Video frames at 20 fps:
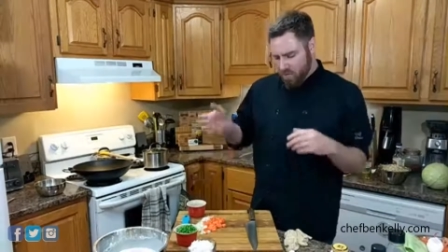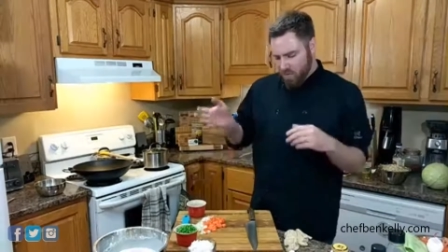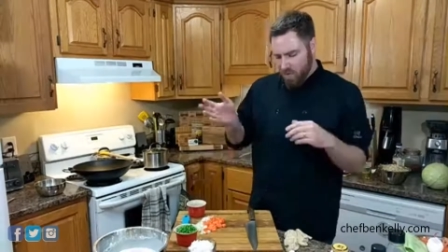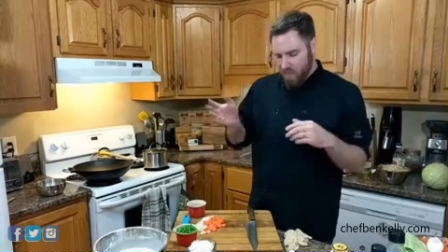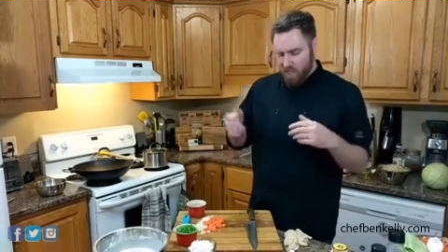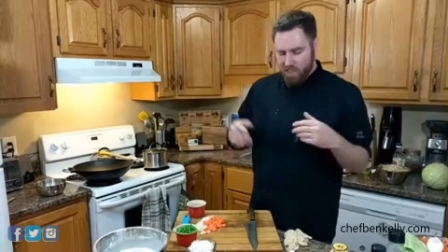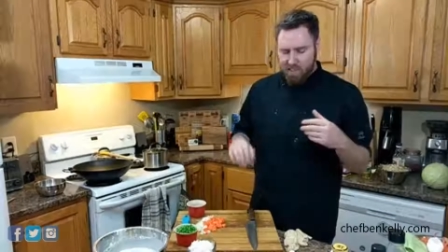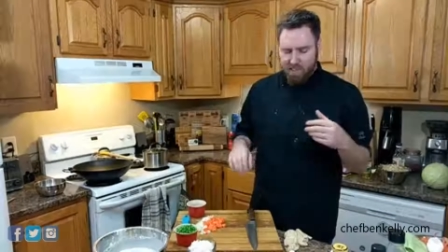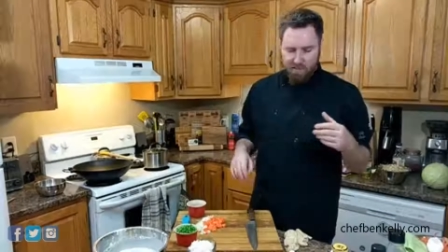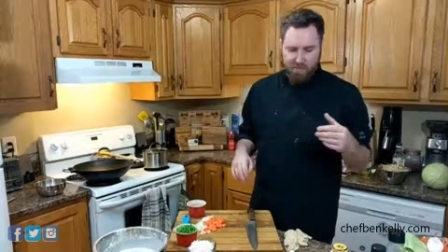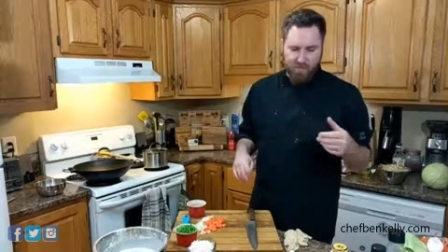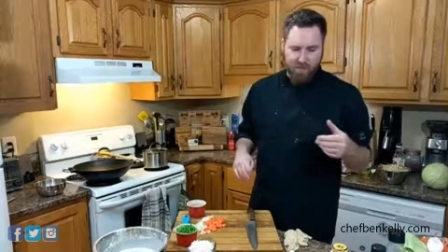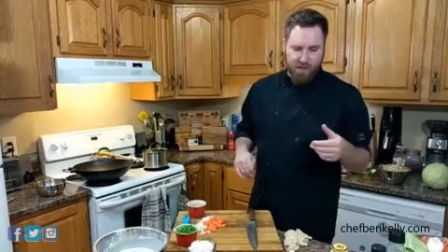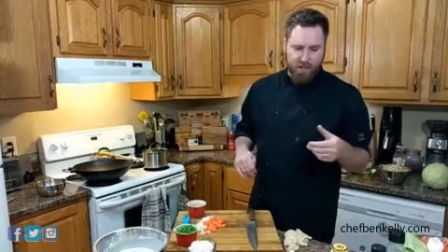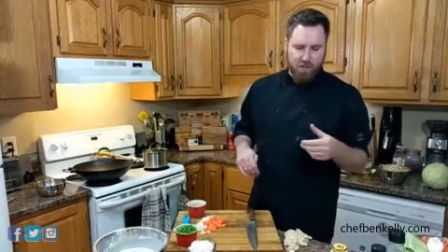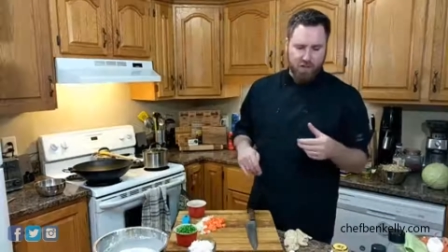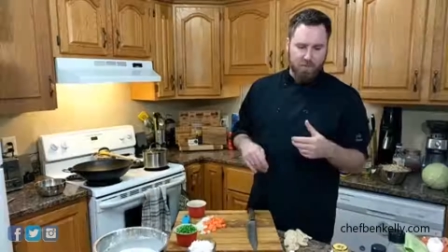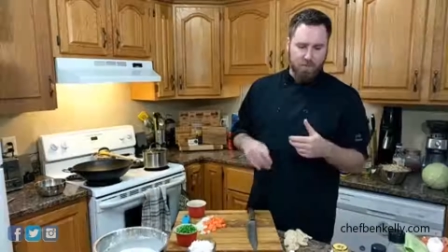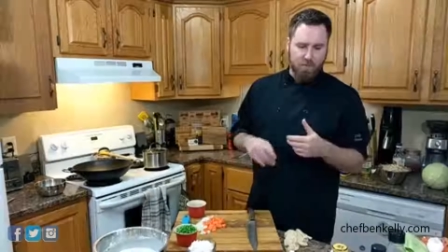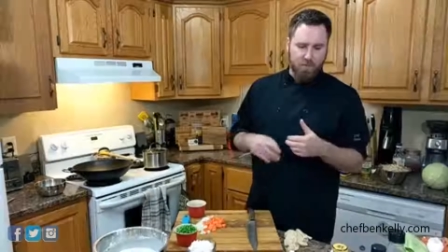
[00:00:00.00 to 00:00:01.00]
We sliced some
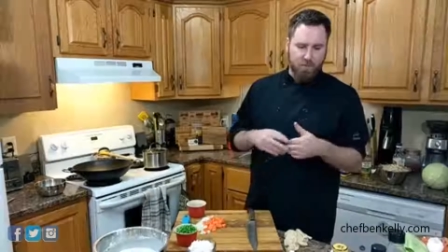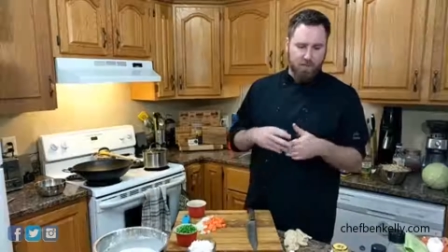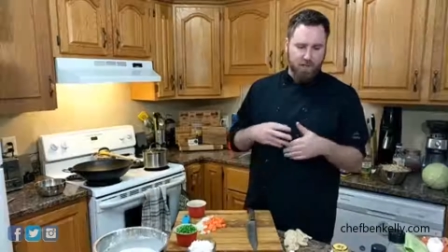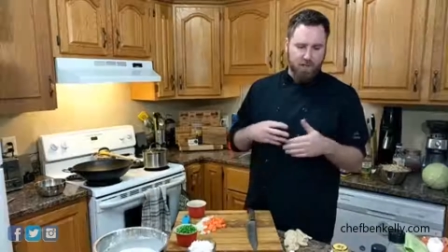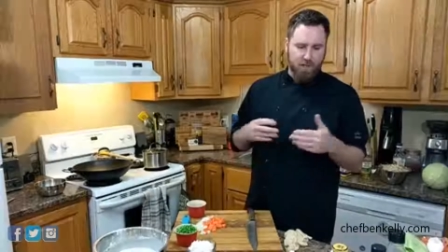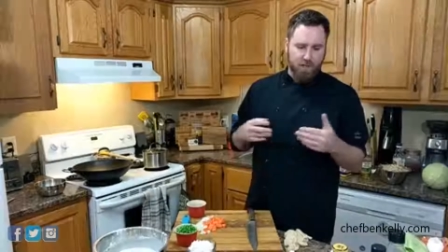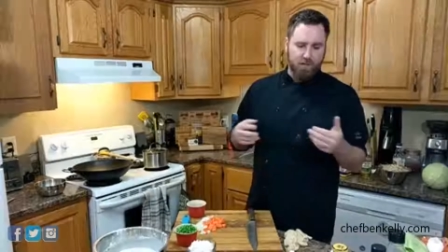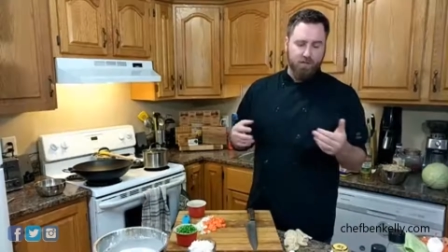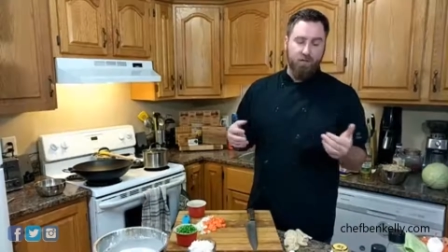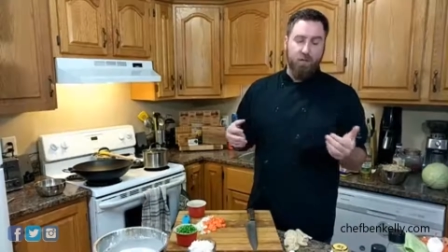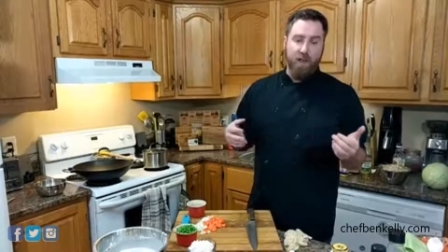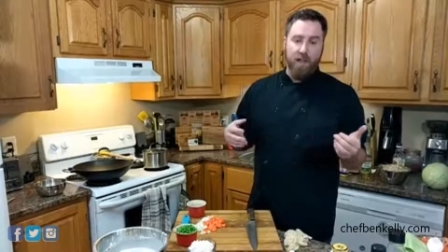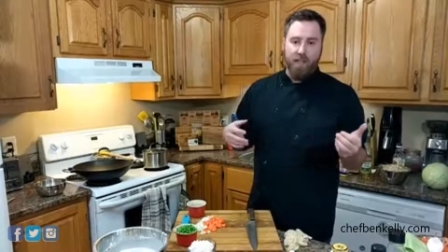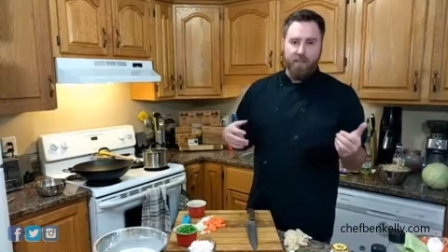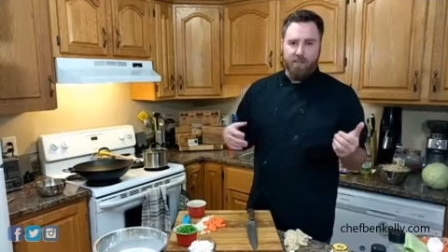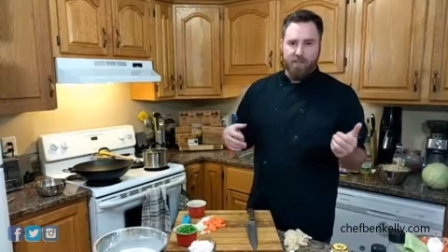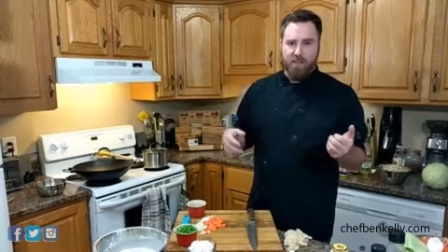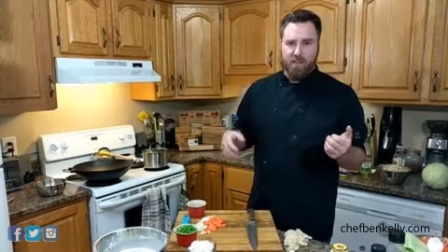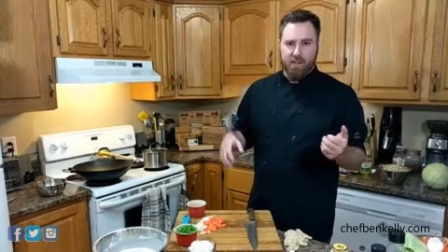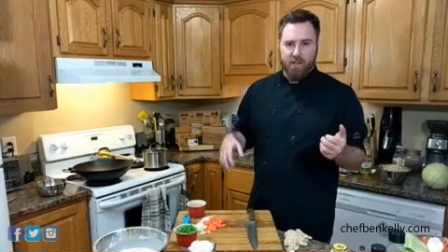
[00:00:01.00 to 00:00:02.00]
vegetables. It got
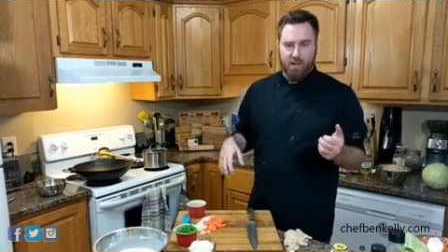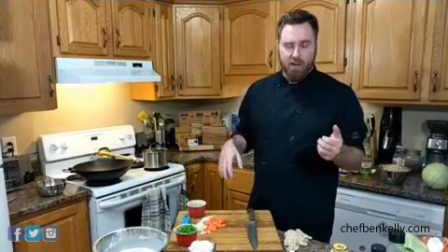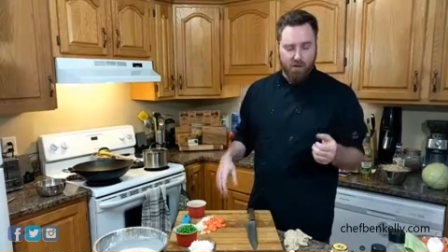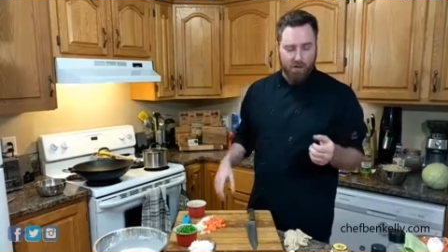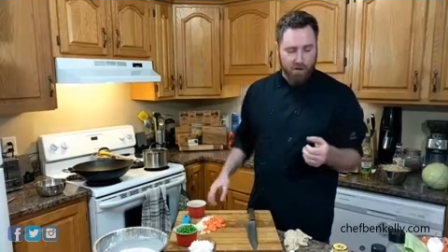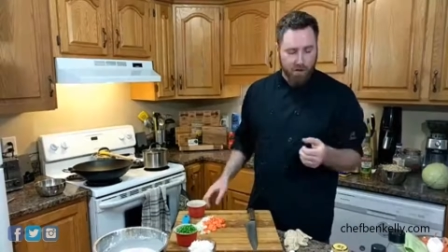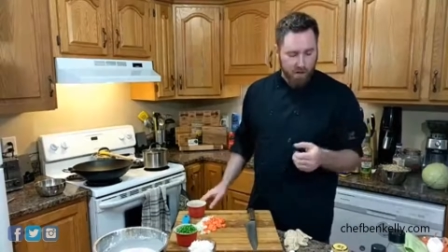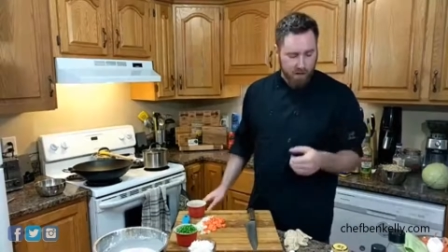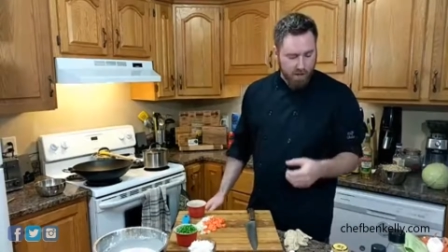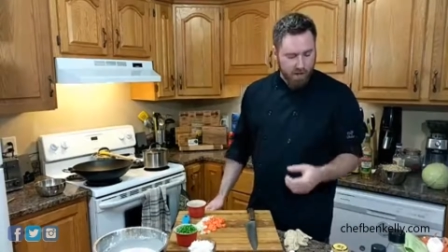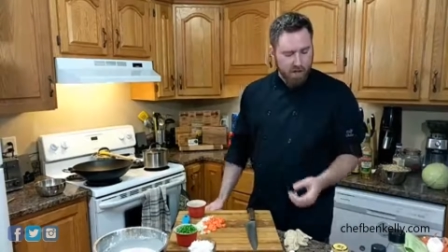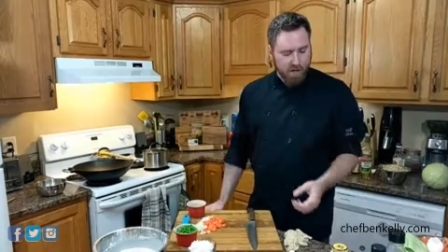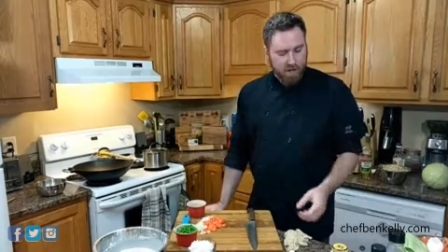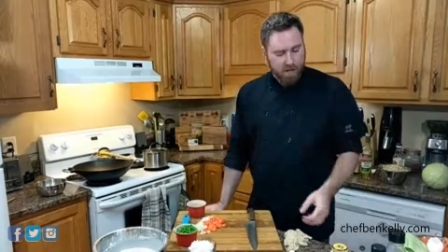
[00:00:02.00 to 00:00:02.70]
crazy in here.